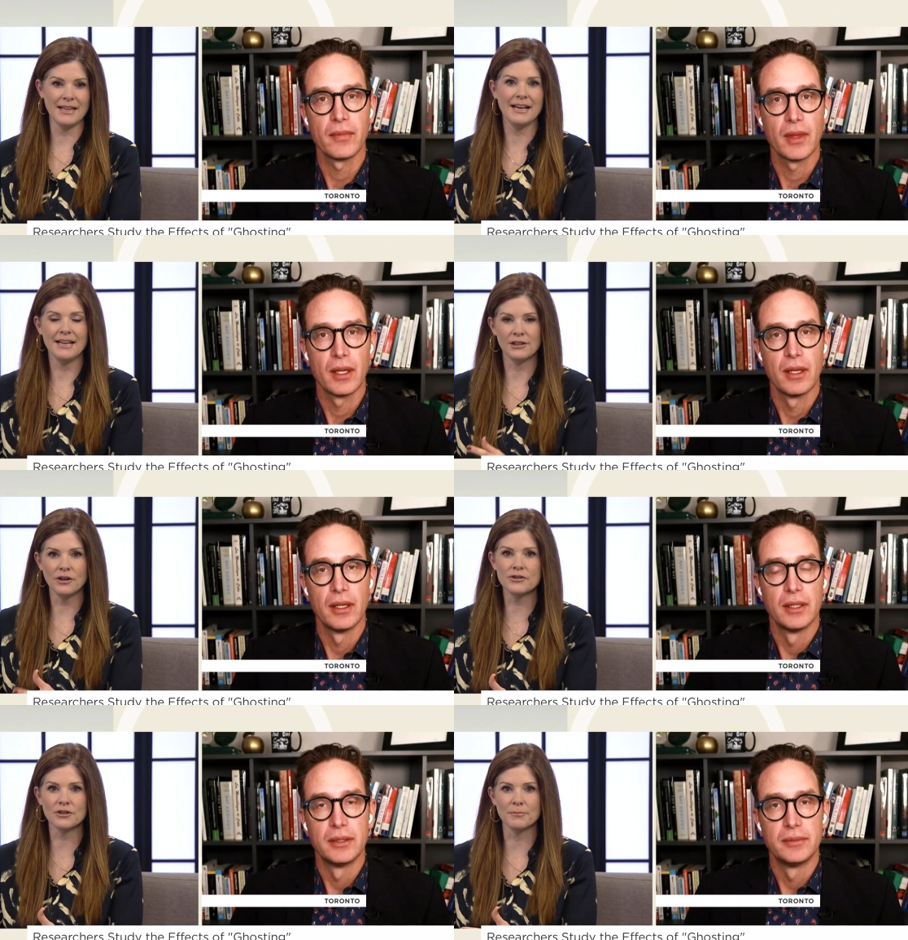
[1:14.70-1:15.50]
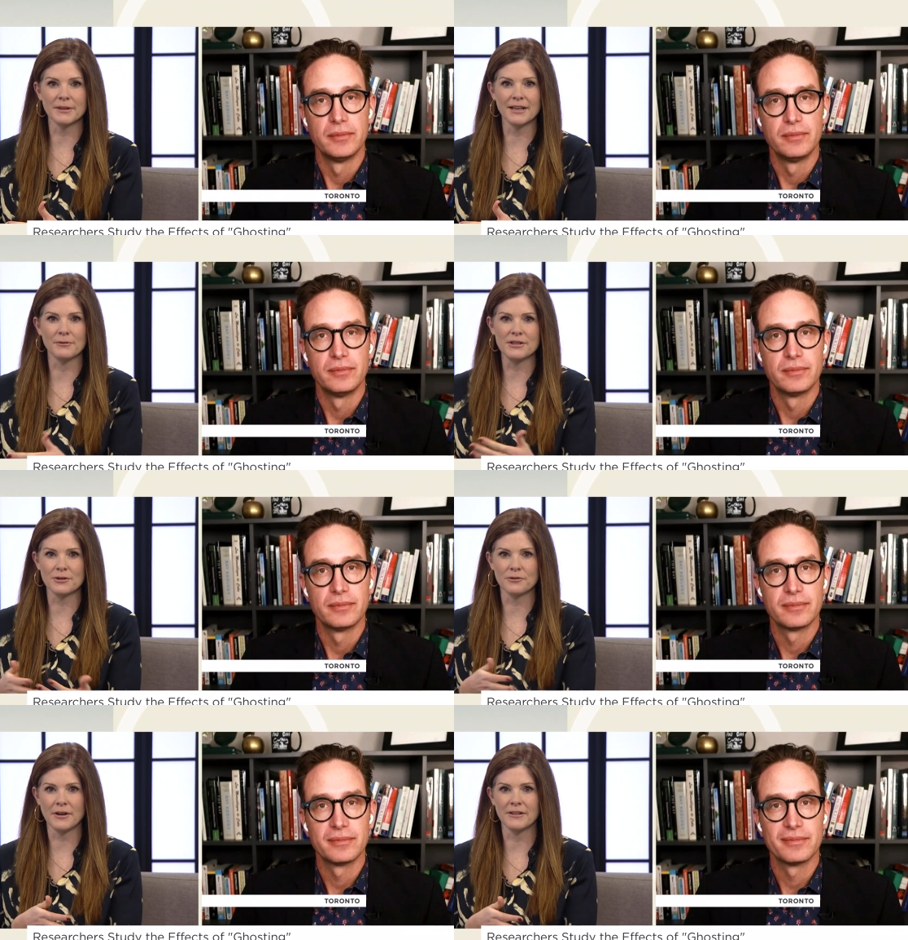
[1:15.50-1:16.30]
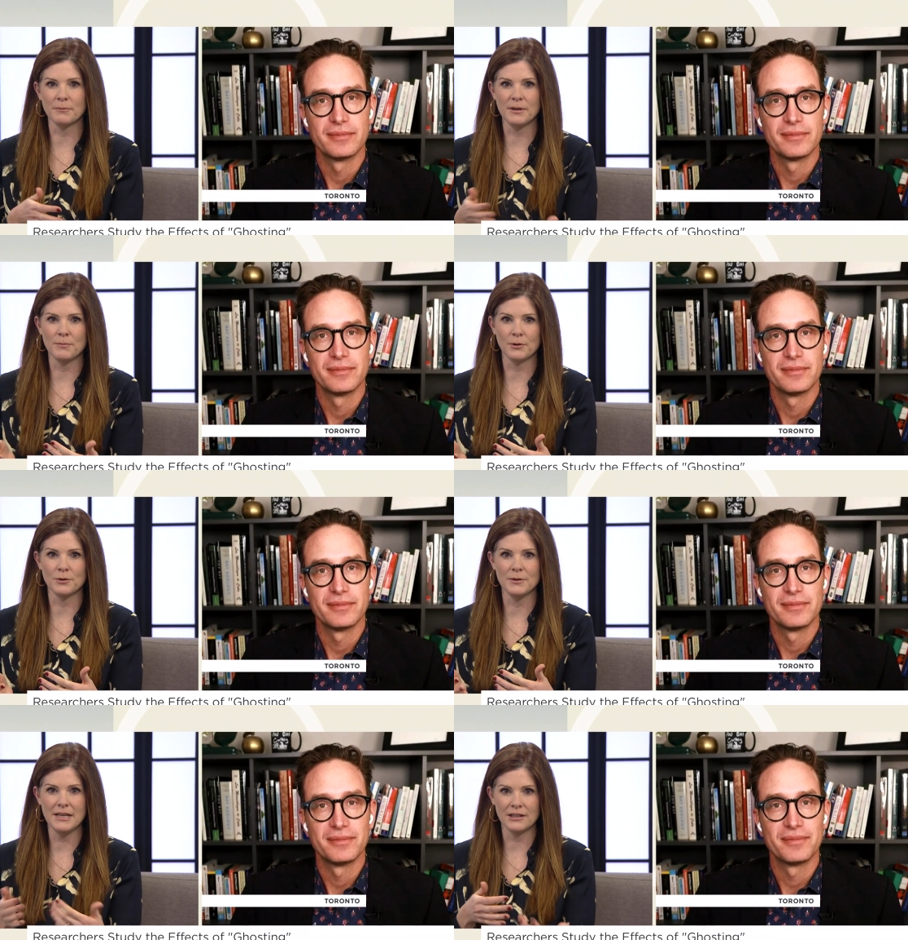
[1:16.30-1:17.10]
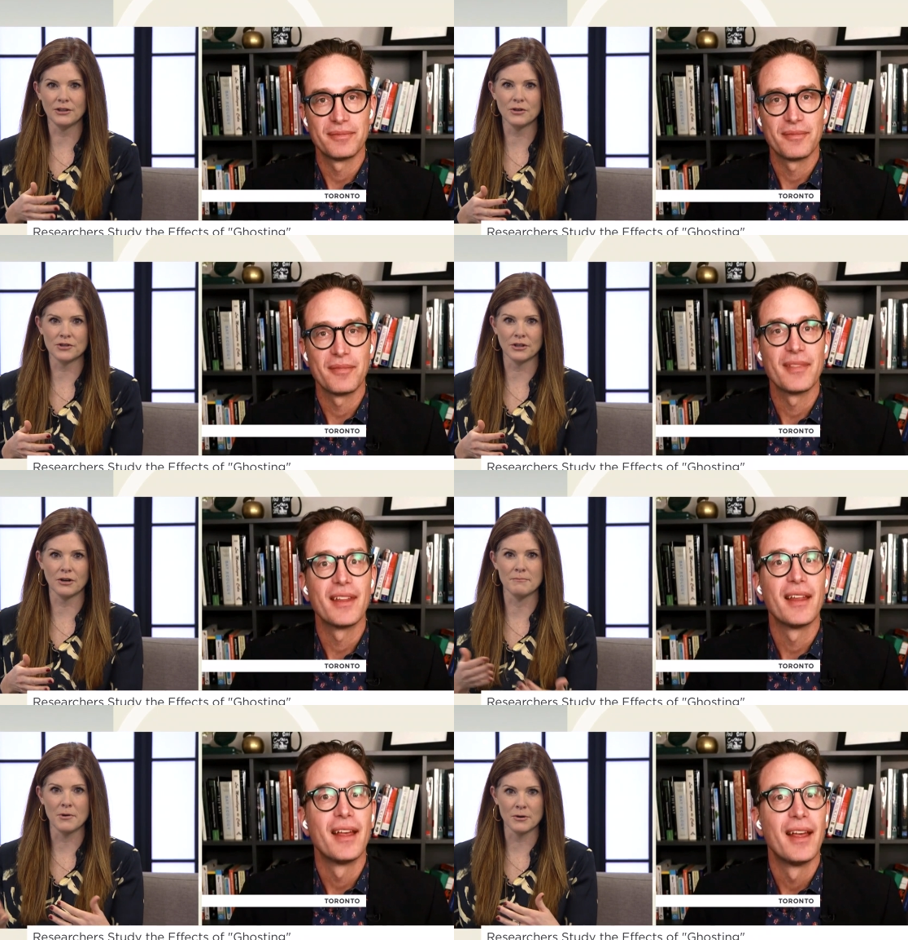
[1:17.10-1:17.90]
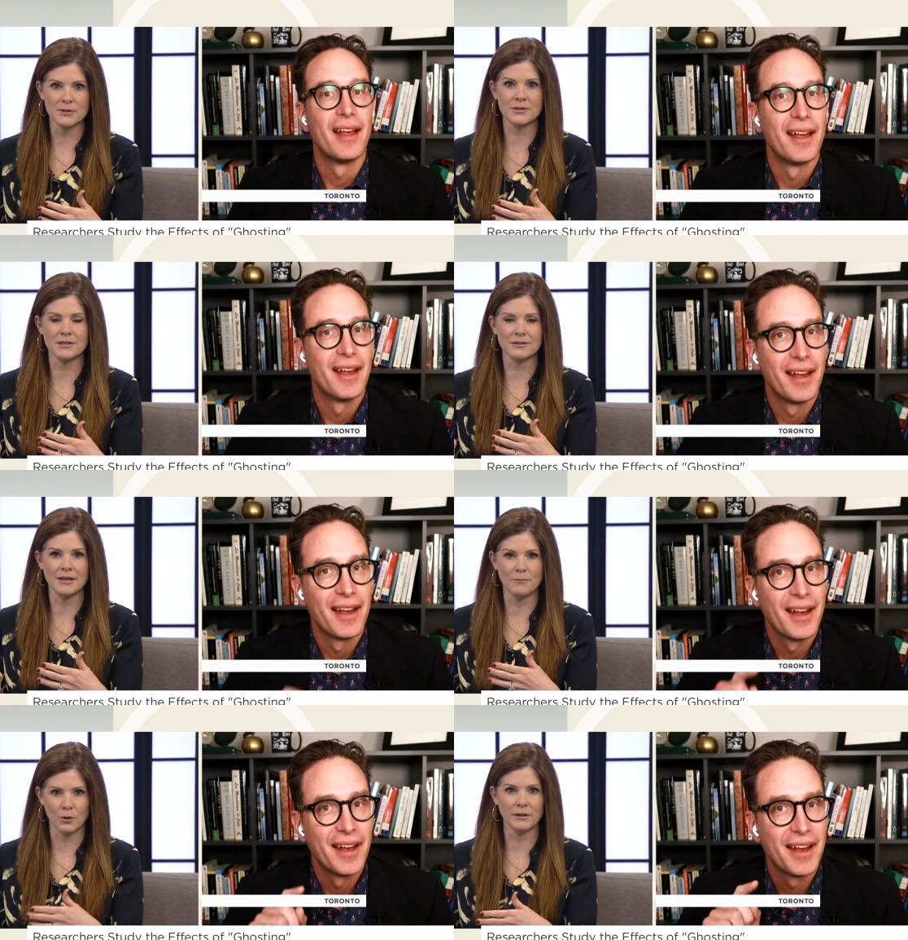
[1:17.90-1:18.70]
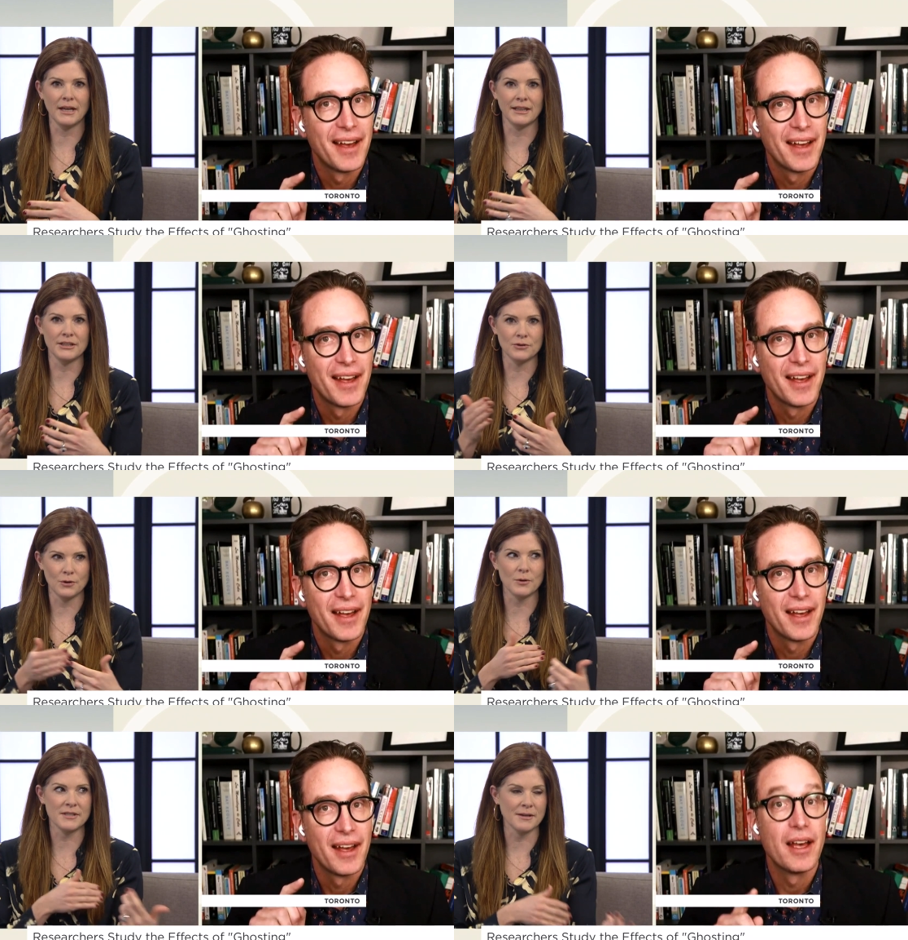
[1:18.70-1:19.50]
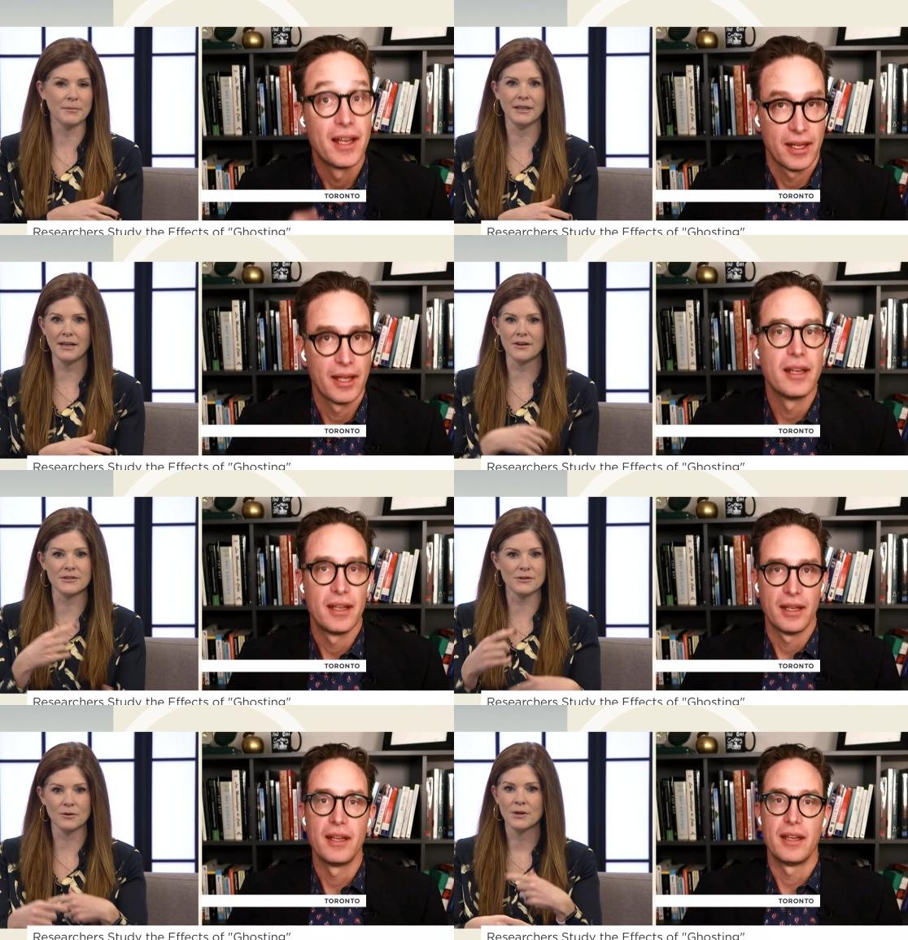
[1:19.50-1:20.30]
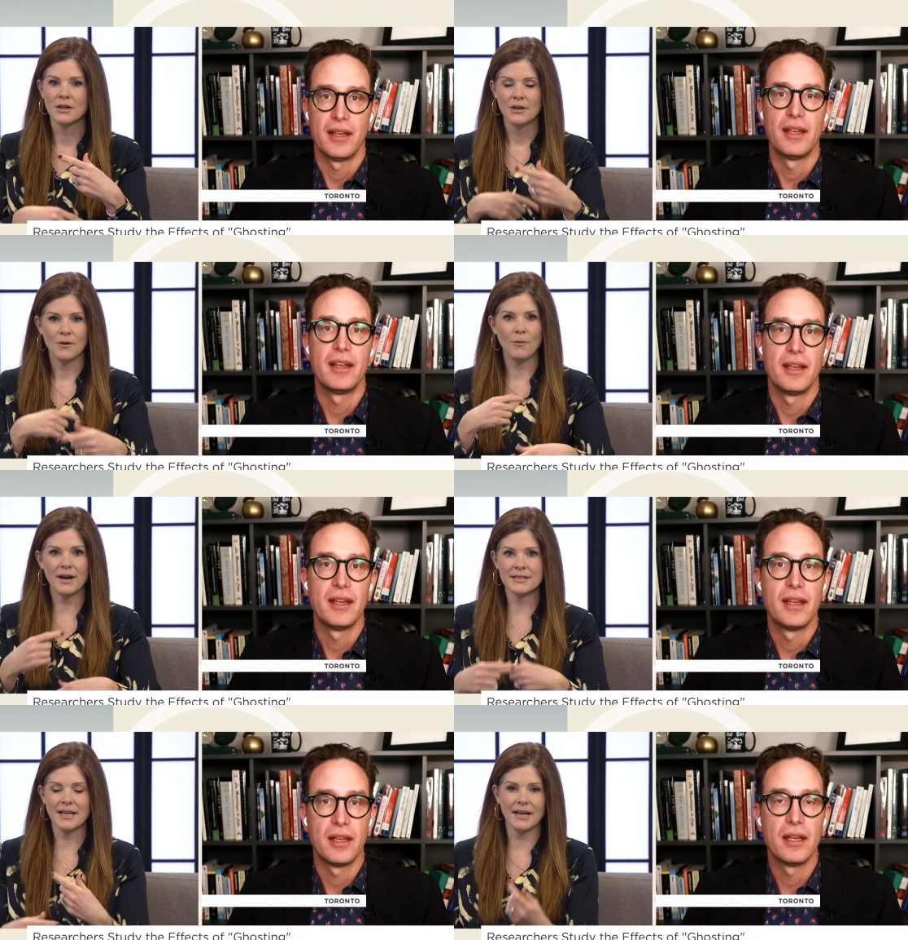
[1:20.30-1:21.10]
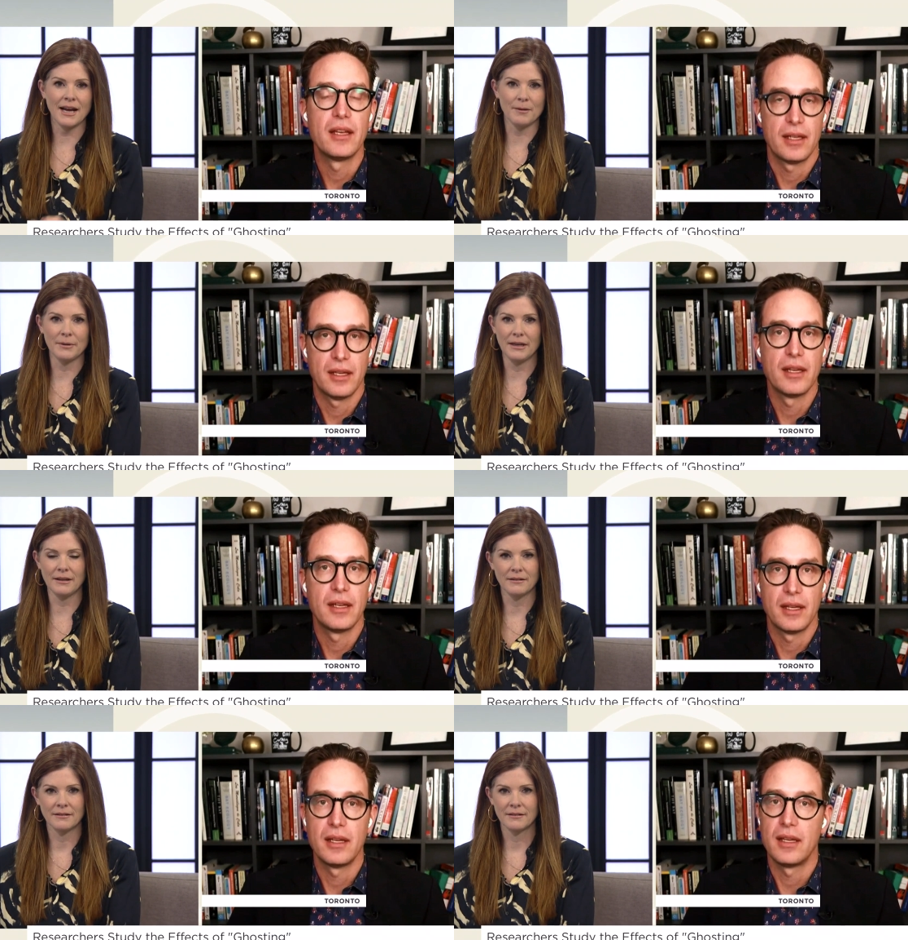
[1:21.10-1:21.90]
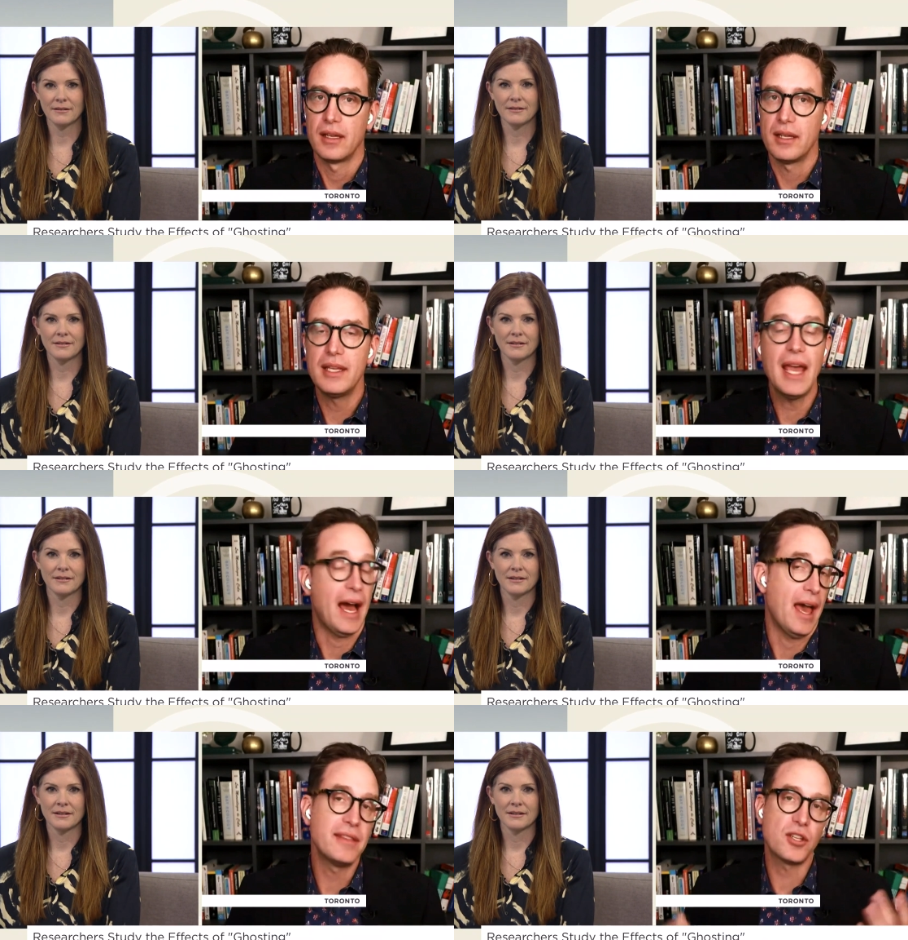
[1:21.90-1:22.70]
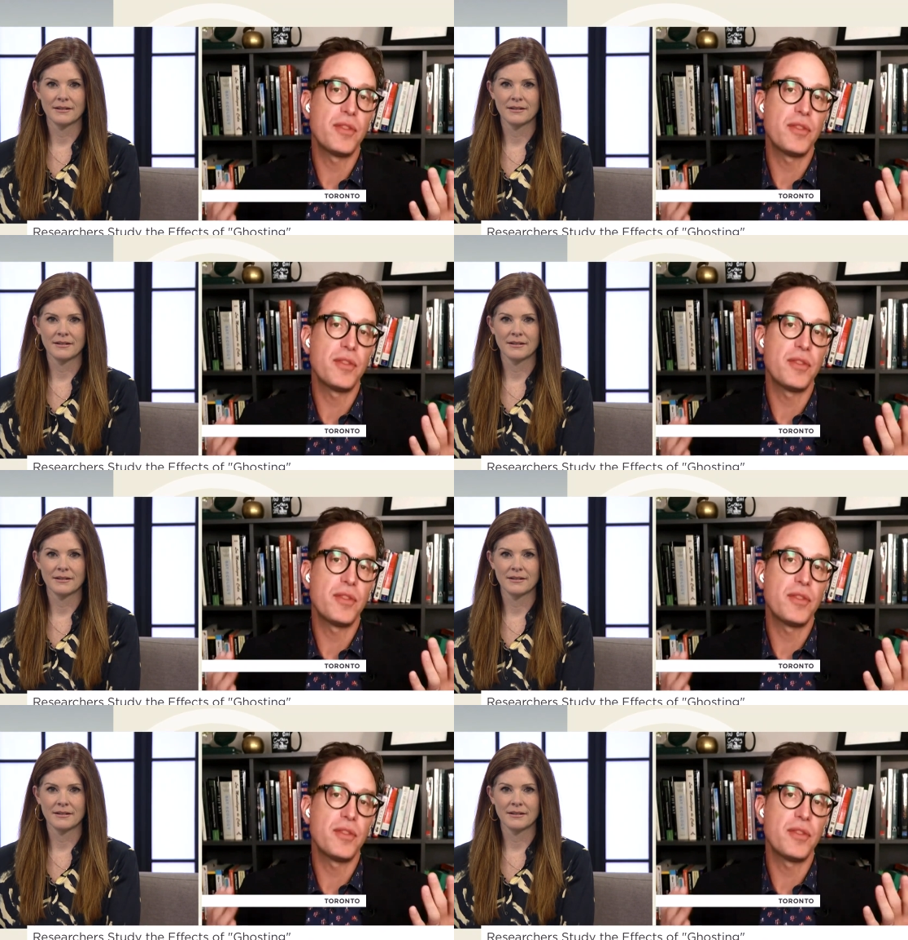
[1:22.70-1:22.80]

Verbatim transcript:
Speaker 1: they need closure, but then research found that people who need closure are most and more likely to ghost somebody else. So why is that happening?
Speaker 2: Yeah, and so